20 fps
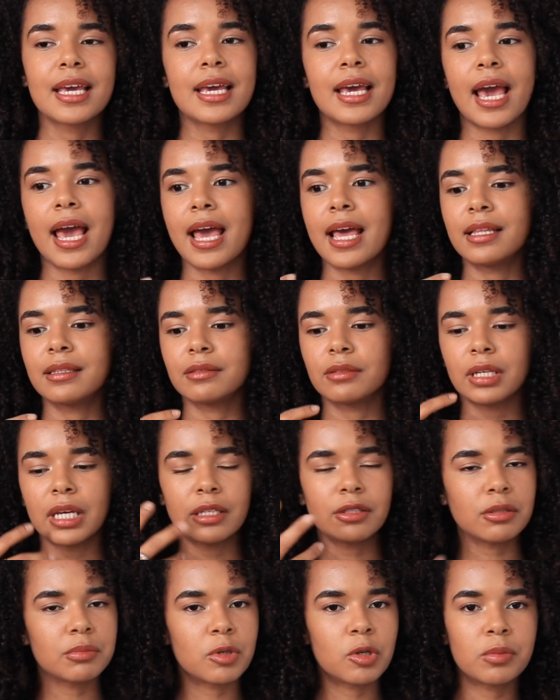And in
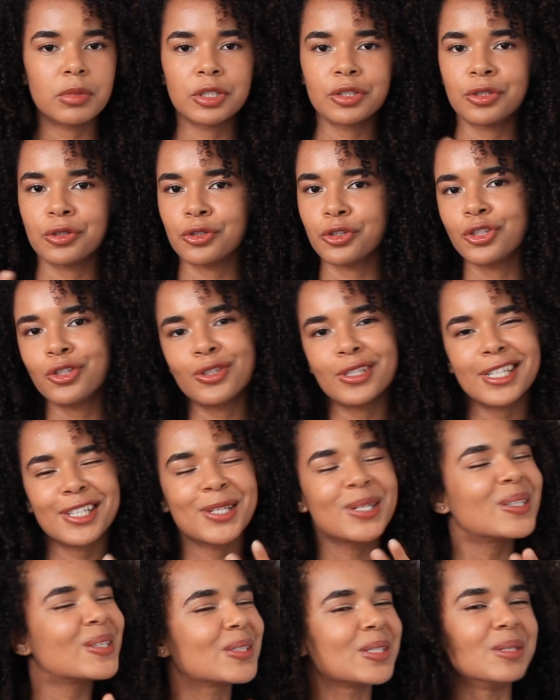the moment you're shooting, you
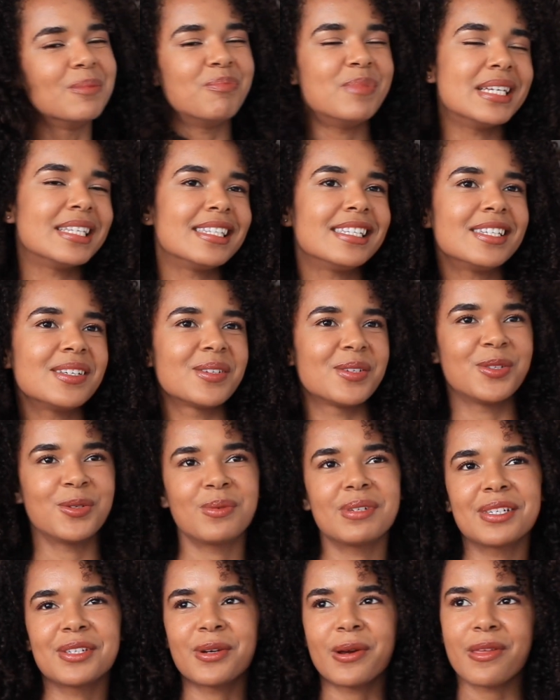know, you're busy, you're
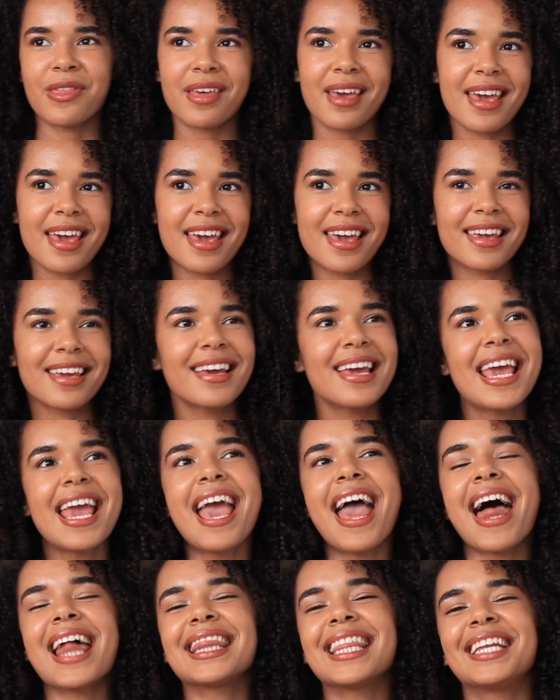doing your thing,
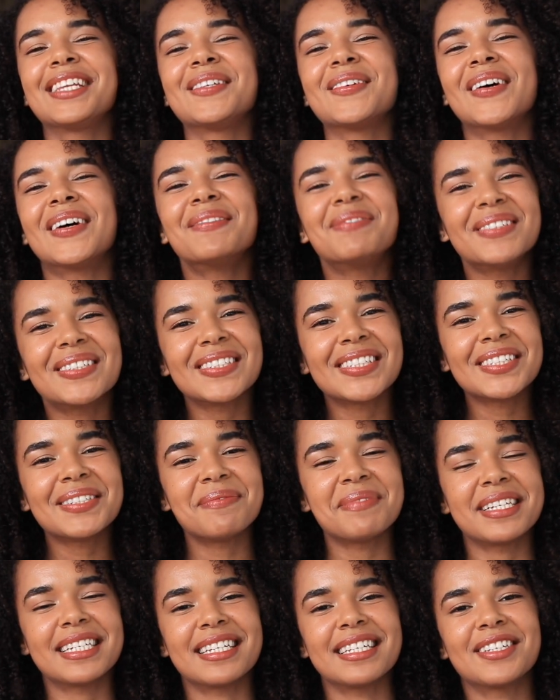and then you upload
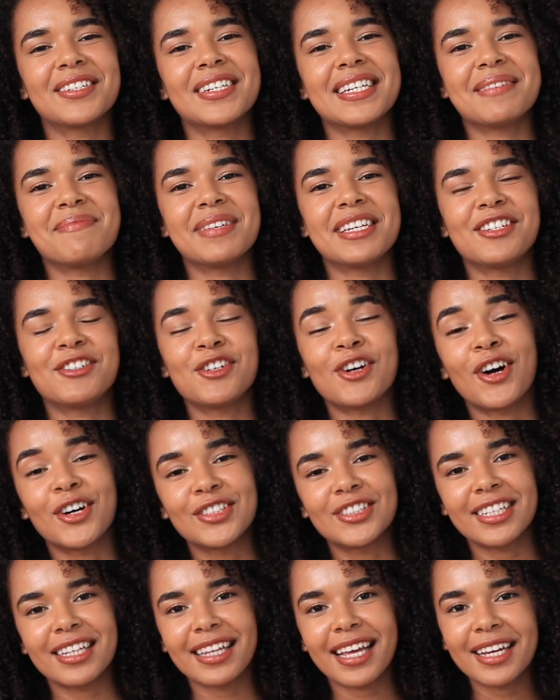your image
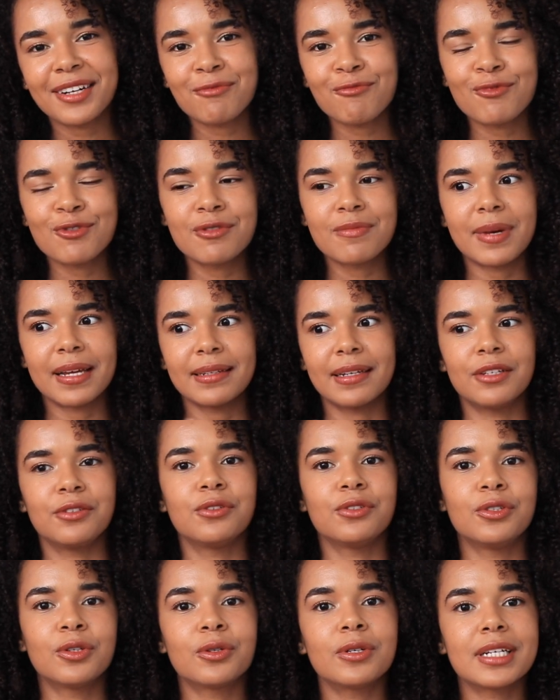onto Lightroom, and then you
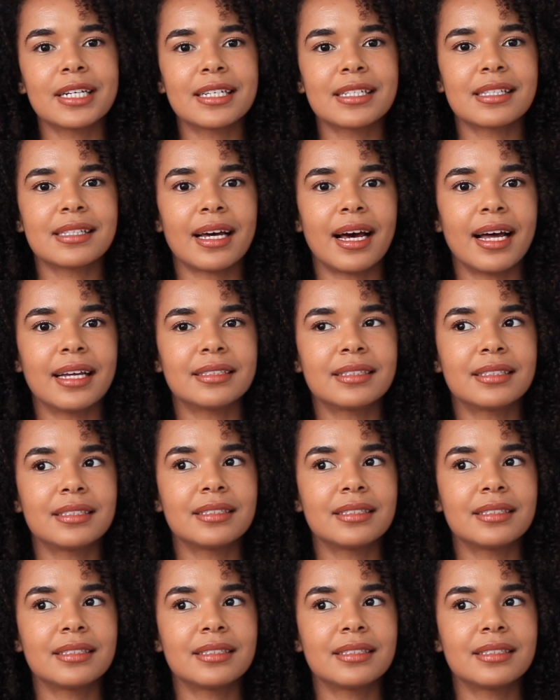notice that,